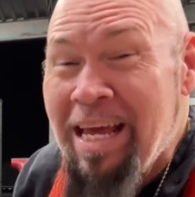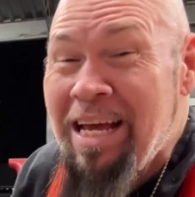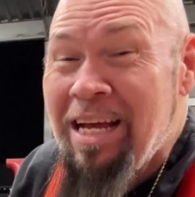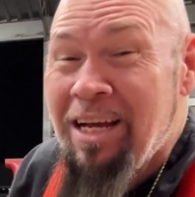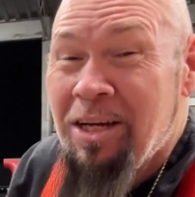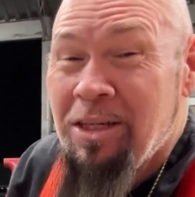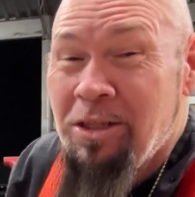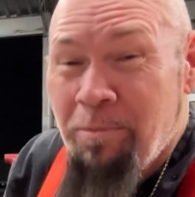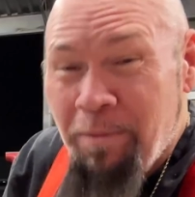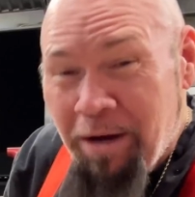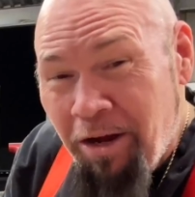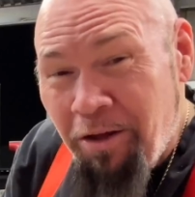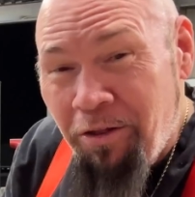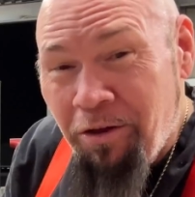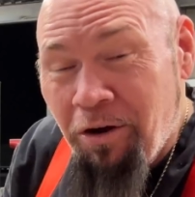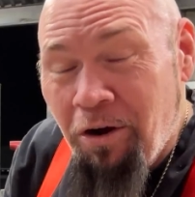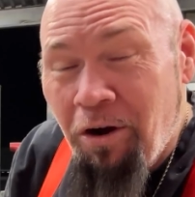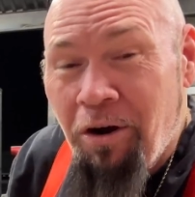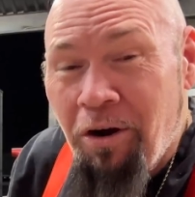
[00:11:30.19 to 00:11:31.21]
Because on my other
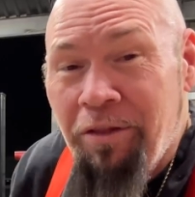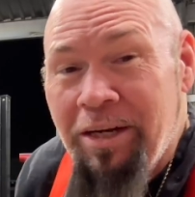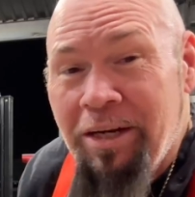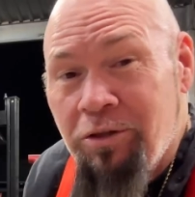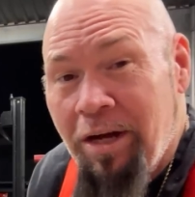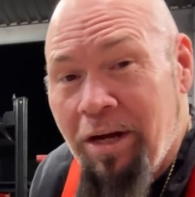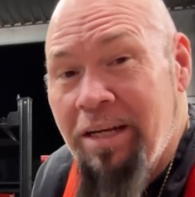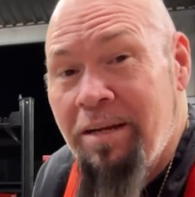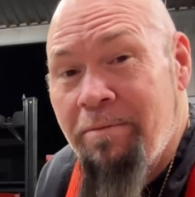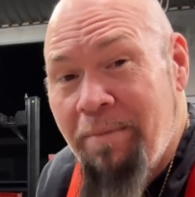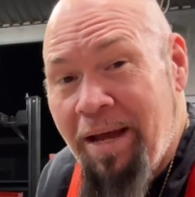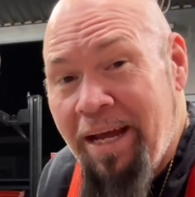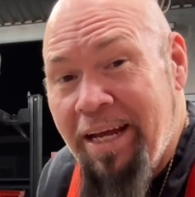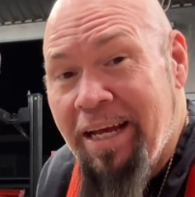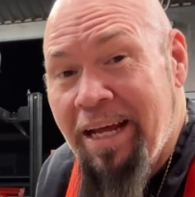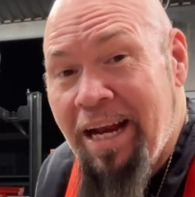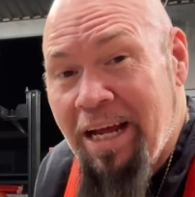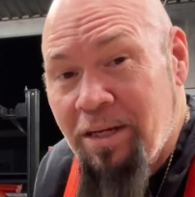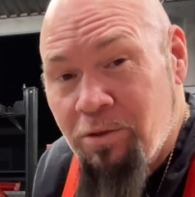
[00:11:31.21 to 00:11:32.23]
car, they tried to make
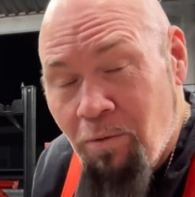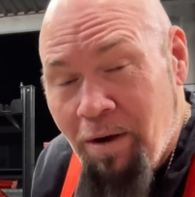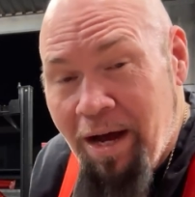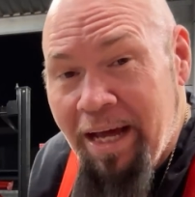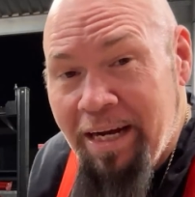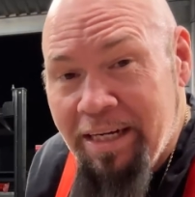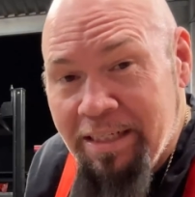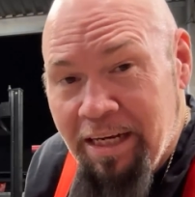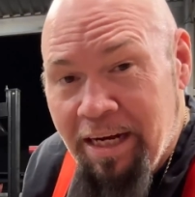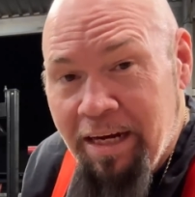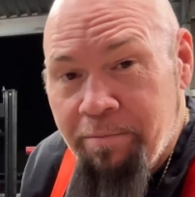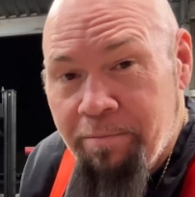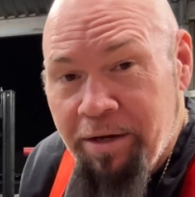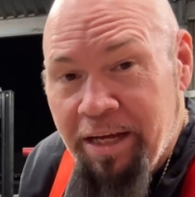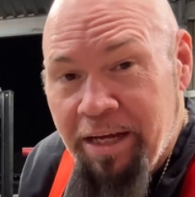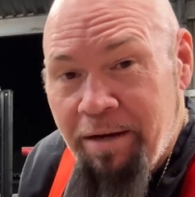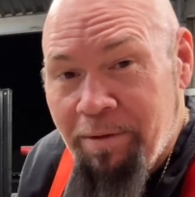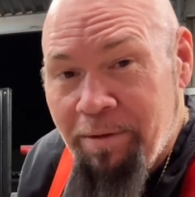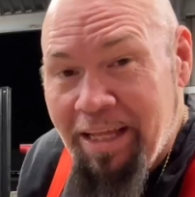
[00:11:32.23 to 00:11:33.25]
it as wide as a
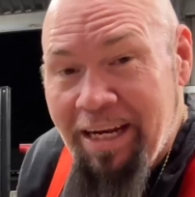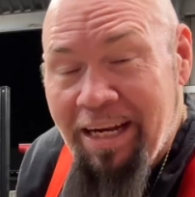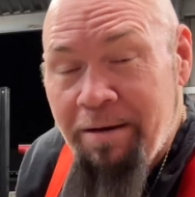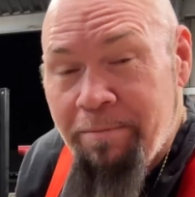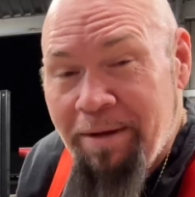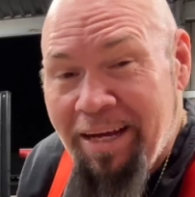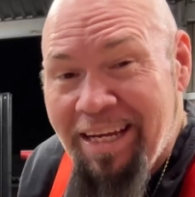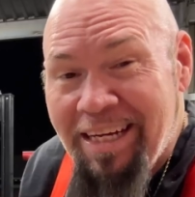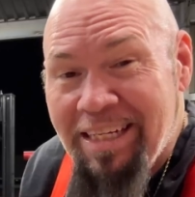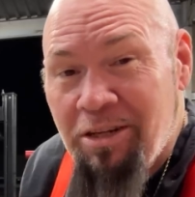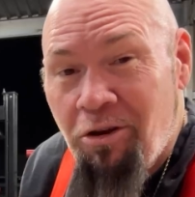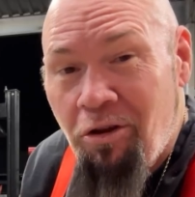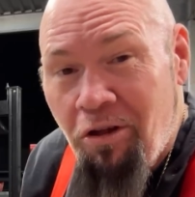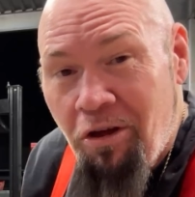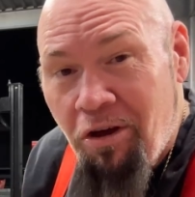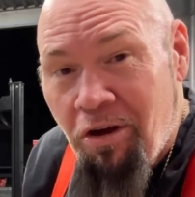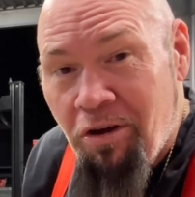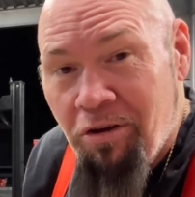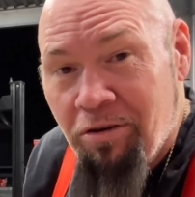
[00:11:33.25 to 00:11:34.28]
Lamborghini, but they didn't make it as
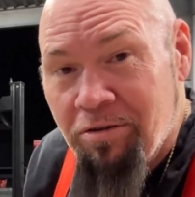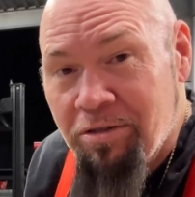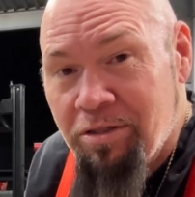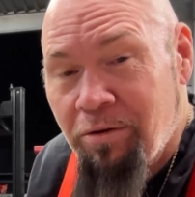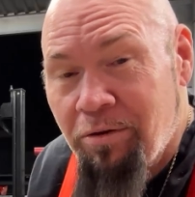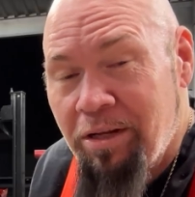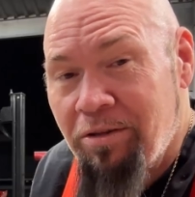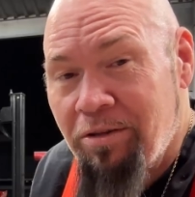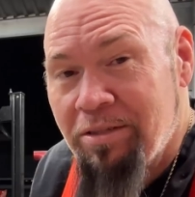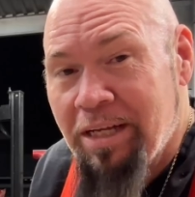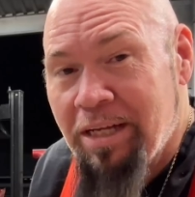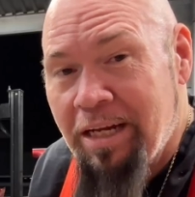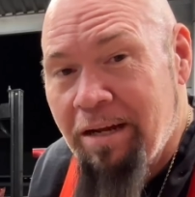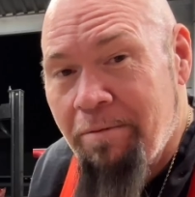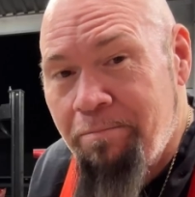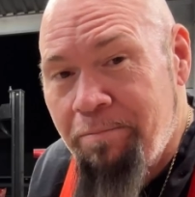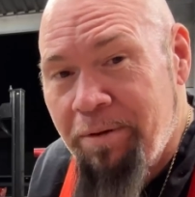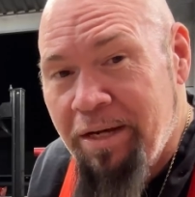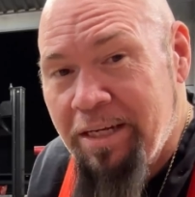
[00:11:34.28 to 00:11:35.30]
long. So it looks like a
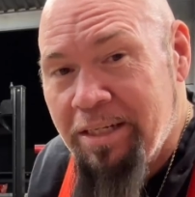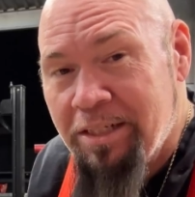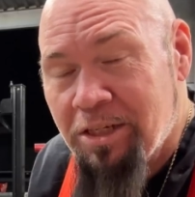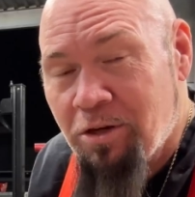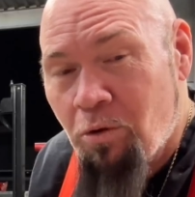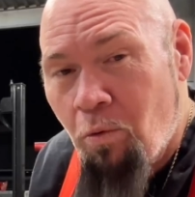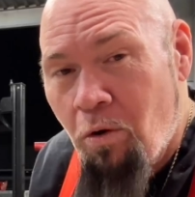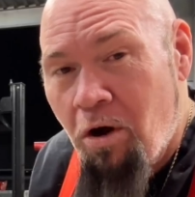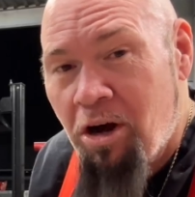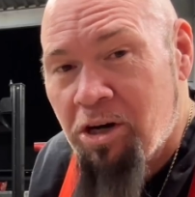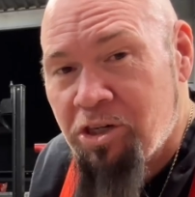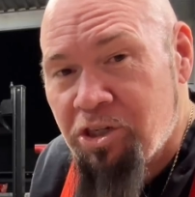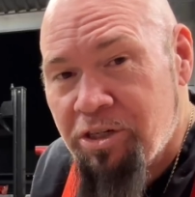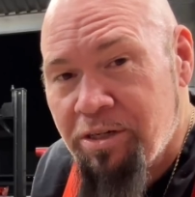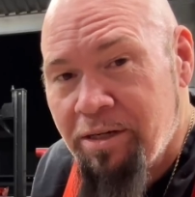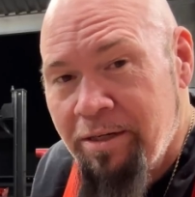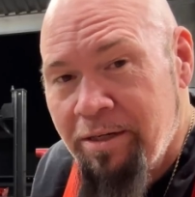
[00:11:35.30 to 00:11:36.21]
big squashed,